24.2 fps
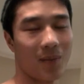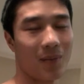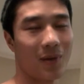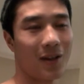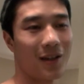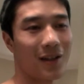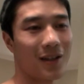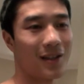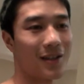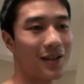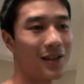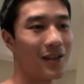me
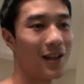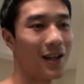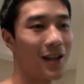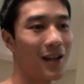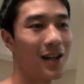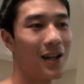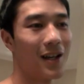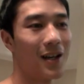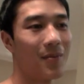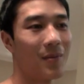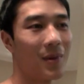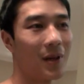because
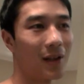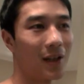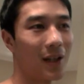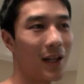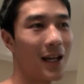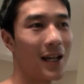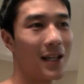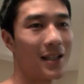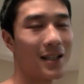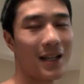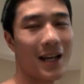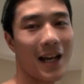my
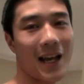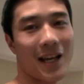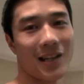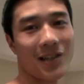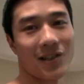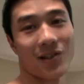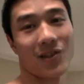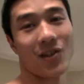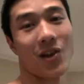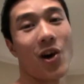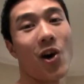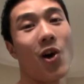legs and
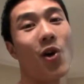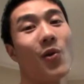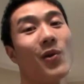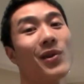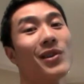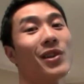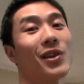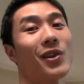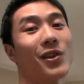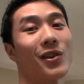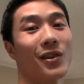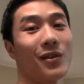ass is
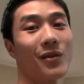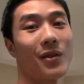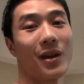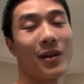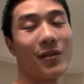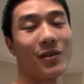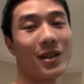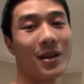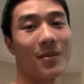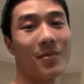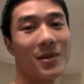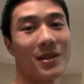always hurting
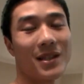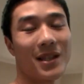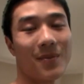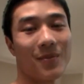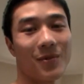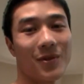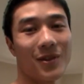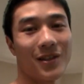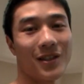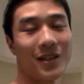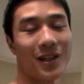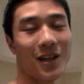every time I
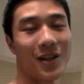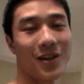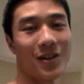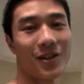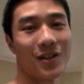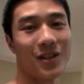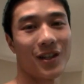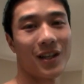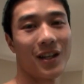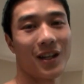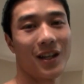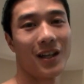step on the
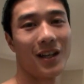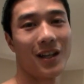stairs.